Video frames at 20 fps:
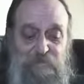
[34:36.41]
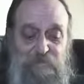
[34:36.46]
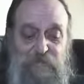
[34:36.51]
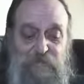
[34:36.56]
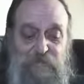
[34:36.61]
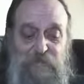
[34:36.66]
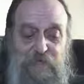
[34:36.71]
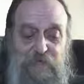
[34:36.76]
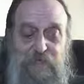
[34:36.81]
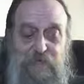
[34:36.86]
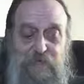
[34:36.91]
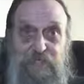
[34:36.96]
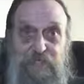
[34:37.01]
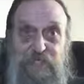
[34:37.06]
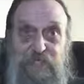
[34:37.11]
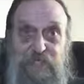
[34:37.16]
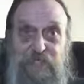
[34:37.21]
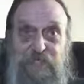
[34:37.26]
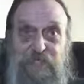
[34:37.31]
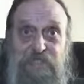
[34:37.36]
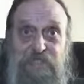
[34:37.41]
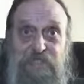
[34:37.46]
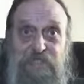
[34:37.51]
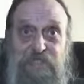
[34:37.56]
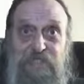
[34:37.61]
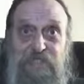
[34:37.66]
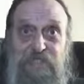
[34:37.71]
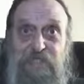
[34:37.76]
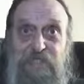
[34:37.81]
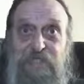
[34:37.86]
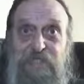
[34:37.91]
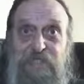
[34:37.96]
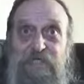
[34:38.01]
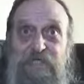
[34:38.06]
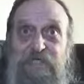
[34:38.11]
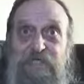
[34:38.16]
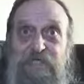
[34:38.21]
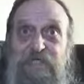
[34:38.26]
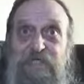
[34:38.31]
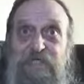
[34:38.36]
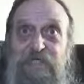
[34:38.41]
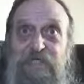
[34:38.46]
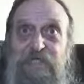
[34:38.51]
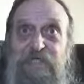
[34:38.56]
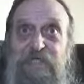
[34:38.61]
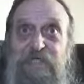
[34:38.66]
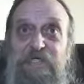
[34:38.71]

by Jesus and